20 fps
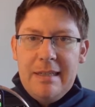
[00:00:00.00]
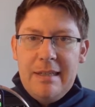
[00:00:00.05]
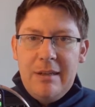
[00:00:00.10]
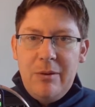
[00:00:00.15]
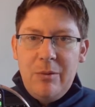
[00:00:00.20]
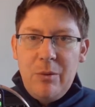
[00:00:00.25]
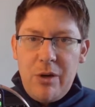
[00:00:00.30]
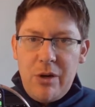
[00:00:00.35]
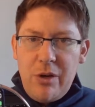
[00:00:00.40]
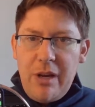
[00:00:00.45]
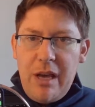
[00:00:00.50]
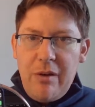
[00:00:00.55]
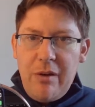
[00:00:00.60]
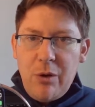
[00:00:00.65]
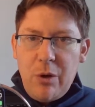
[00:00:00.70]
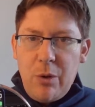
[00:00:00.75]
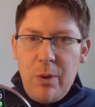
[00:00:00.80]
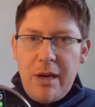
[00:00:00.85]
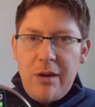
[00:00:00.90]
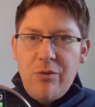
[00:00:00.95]
We're going to have
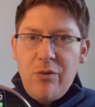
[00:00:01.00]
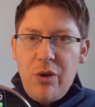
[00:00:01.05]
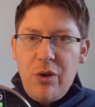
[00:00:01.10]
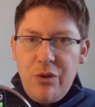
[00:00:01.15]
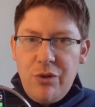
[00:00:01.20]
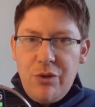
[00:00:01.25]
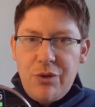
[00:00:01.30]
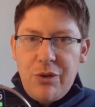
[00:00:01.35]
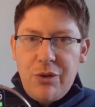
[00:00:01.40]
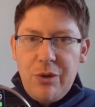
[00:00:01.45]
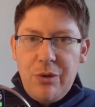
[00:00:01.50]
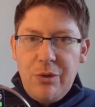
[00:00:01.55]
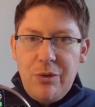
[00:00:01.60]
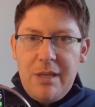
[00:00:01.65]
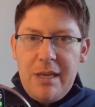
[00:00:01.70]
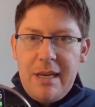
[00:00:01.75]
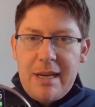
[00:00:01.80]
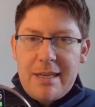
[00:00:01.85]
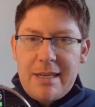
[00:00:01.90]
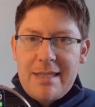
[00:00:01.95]
a quick run through
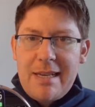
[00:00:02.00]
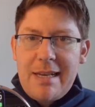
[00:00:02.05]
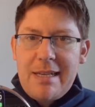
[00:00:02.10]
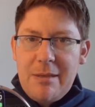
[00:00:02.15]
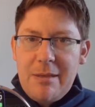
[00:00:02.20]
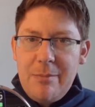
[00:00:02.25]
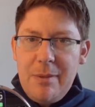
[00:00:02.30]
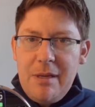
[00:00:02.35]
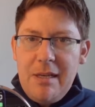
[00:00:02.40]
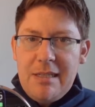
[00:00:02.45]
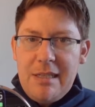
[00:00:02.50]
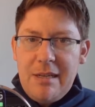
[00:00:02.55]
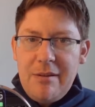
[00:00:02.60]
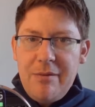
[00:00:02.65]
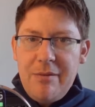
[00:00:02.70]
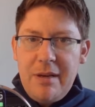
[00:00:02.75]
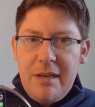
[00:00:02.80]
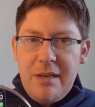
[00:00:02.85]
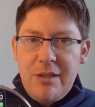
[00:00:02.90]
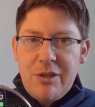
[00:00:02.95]
the accessibility
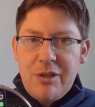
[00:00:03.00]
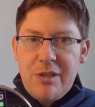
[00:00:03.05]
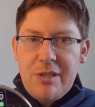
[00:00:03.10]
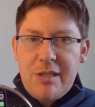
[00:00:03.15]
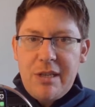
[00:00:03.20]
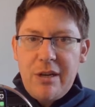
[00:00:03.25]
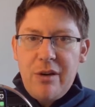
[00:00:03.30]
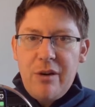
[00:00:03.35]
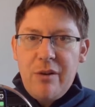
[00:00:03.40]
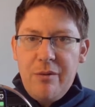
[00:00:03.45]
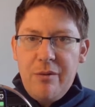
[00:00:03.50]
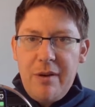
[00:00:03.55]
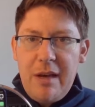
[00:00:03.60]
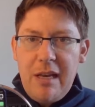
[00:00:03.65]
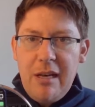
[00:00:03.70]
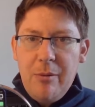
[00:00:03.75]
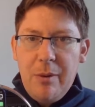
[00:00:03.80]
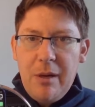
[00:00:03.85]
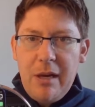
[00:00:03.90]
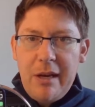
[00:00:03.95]
features that are
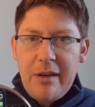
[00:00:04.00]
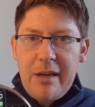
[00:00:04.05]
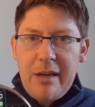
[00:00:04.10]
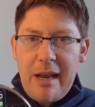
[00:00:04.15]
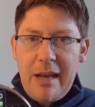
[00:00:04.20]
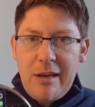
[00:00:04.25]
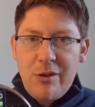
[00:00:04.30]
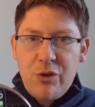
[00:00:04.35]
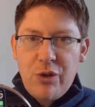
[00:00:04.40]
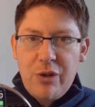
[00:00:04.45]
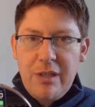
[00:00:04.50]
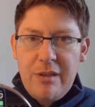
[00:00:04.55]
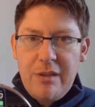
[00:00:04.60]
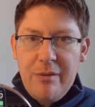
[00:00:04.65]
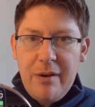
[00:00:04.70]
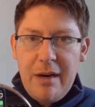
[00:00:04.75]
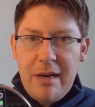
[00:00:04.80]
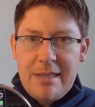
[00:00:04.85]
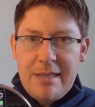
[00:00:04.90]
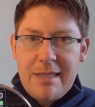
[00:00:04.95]
available on an Android
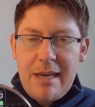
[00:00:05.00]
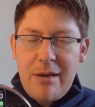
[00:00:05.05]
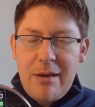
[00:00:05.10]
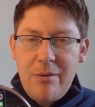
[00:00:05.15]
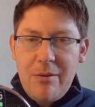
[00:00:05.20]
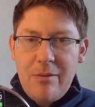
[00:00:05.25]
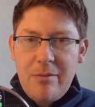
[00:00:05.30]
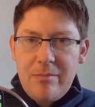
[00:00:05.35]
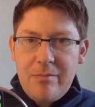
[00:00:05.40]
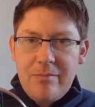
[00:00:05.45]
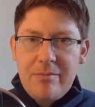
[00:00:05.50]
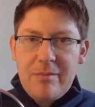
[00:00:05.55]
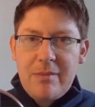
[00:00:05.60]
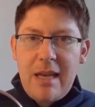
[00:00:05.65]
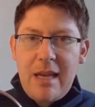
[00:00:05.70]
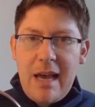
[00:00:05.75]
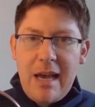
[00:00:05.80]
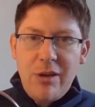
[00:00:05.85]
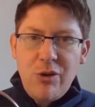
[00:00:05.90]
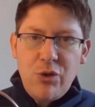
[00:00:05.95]
device. Now,
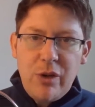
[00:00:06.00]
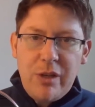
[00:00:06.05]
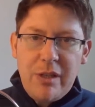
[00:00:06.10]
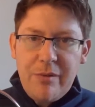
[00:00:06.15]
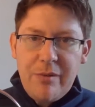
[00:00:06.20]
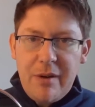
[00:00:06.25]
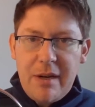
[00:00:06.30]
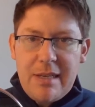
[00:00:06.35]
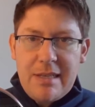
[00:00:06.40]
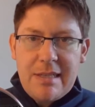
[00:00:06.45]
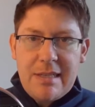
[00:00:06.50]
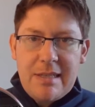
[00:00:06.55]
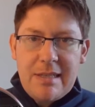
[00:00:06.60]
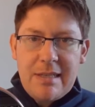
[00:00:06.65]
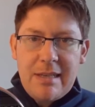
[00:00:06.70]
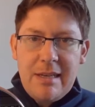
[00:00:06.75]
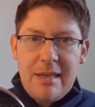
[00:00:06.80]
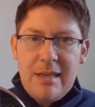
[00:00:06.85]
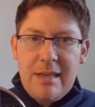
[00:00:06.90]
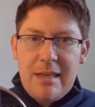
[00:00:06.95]
Android
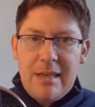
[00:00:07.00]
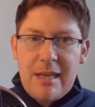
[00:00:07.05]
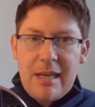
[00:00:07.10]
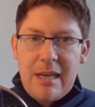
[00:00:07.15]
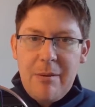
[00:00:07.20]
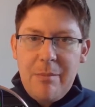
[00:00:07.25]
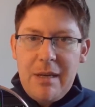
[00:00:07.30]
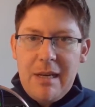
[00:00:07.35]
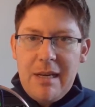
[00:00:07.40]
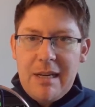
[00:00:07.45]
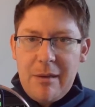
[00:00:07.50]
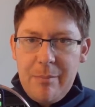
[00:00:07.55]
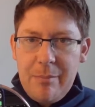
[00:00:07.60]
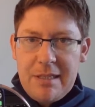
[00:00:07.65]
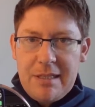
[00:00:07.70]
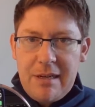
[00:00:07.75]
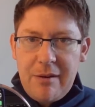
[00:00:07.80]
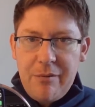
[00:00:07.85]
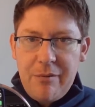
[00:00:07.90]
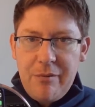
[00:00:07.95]
devices can be a little
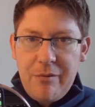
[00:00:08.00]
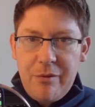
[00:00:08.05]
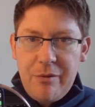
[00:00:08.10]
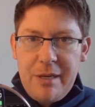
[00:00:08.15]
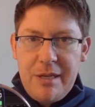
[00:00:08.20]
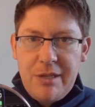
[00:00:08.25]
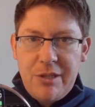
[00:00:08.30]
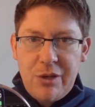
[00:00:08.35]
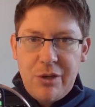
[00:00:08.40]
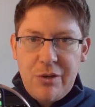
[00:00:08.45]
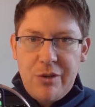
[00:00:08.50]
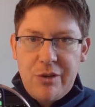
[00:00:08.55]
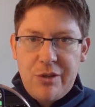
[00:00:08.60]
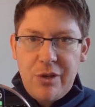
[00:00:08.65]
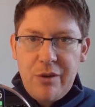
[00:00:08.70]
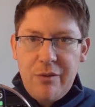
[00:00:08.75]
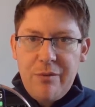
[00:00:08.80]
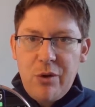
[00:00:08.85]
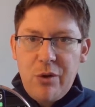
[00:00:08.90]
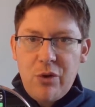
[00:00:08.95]
bit different from each other,
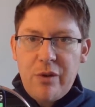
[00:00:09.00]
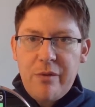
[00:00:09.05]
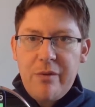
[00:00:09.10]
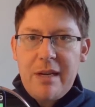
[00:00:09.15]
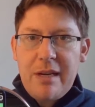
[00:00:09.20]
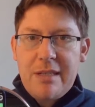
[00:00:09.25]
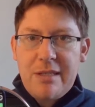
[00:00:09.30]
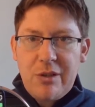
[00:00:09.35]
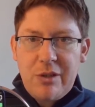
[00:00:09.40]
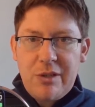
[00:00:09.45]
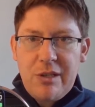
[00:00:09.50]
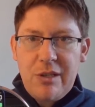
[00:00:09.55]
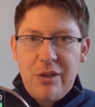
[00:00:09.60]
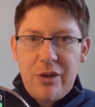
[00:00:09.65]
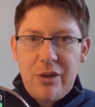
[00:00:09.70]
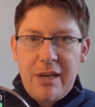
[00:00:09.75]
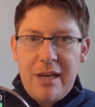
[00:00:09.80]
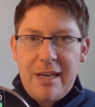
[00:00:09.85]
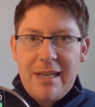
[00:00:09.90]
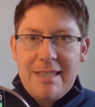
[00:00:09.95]
so if your device doesn't
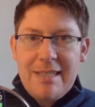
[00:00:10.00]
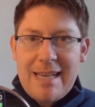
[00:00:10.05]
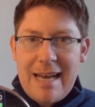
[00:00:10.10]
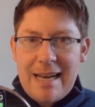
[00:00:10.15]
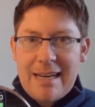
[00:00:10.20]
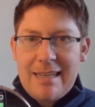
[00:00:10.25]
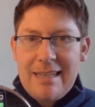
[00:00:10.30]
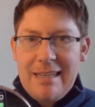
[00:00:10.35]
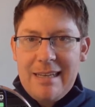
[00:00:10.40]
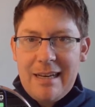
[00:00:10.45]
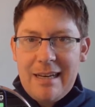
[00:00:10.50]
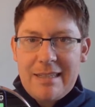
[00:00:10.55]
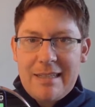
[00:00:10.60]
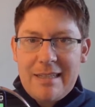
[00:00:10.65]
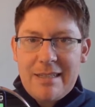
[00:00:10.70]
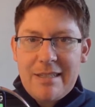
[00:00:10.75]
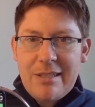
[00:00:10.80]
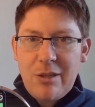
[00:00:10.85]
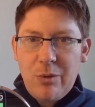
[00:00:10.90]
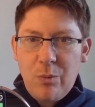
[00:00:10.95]
look exactly like
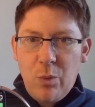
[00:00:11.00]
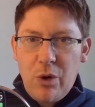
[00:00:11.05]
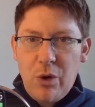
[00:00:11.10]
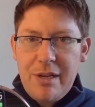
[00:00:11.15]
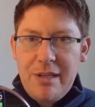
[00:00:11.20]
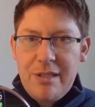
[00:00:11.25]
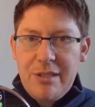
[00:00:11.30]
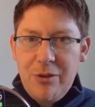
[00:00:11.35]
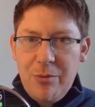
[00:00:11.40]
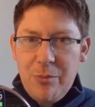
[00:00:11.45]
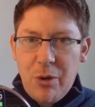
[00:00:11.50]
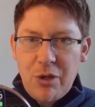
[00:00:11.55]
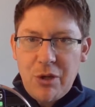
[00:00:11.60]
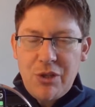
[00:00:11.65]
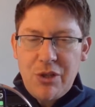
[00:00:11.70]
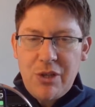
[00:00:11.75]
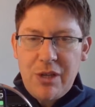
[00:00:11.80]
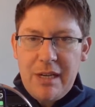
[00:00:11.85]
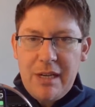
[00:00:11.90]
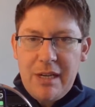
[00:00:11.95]
this, don't worry too much.